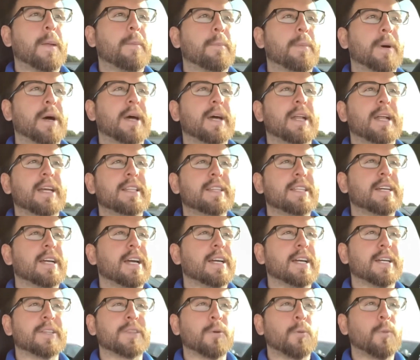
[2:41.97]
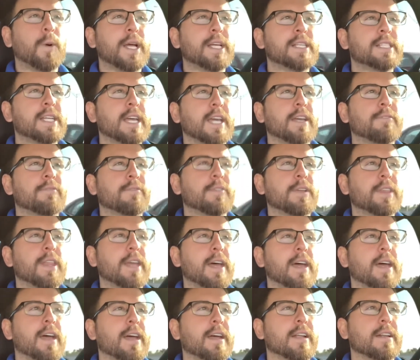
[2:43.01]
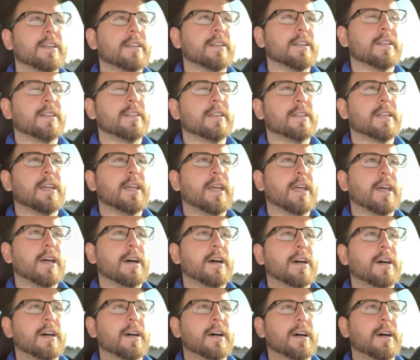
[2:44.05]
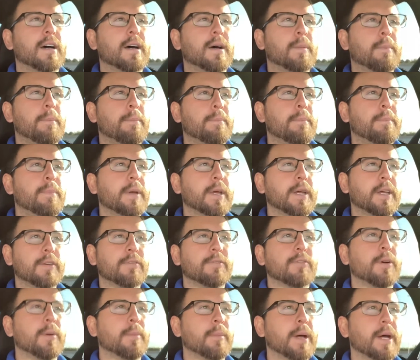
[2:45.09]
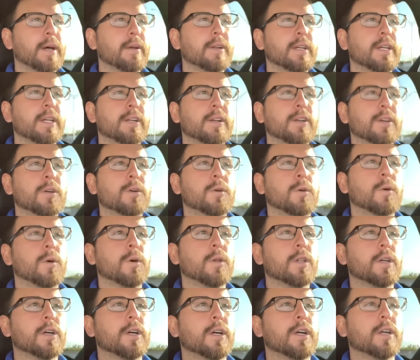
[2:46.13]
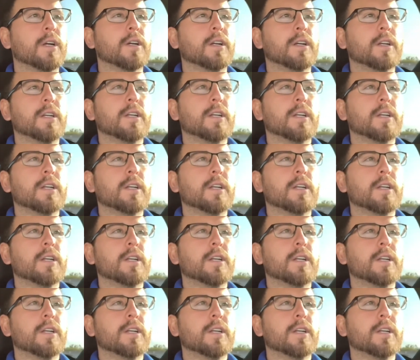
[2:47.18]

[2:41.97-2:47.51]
But I think I got the wastegate for that. Big front mount intercooler.